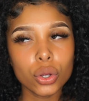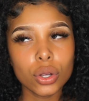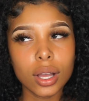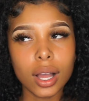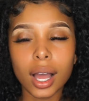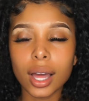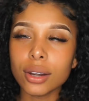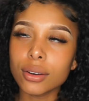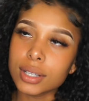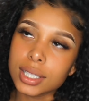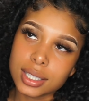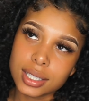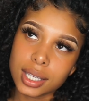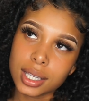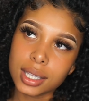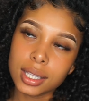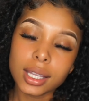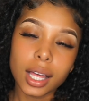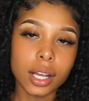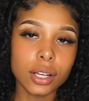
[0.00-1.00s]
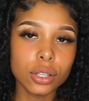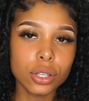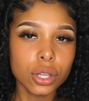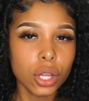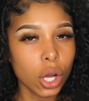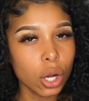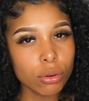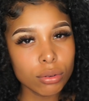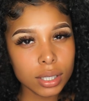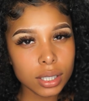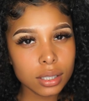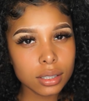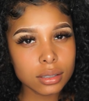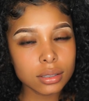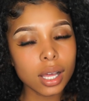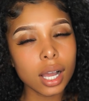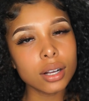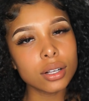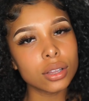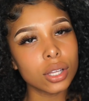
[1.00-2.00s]
how do I say it, like glowy,
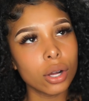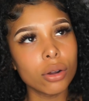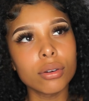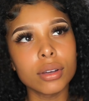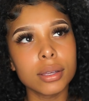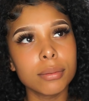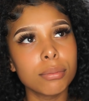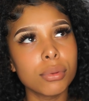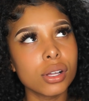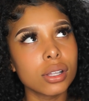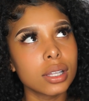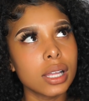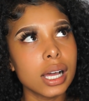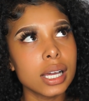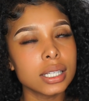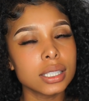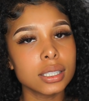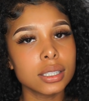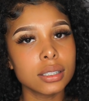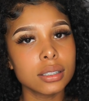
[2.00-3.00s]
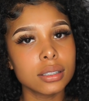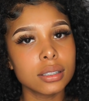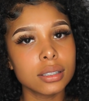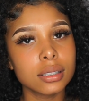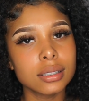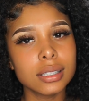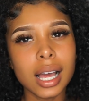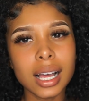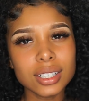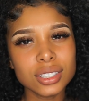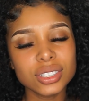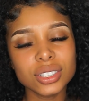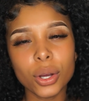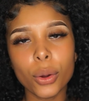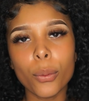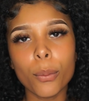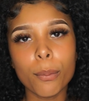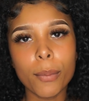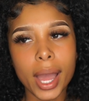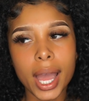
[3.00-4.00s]
not glowy, but like not
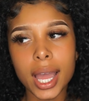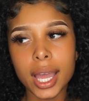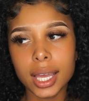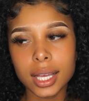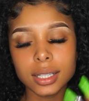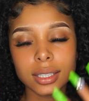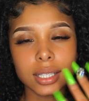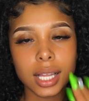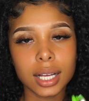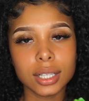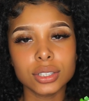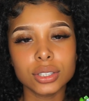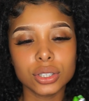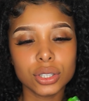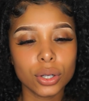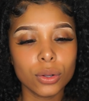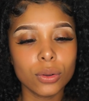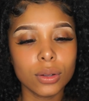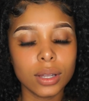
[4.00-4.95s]
so matte and not so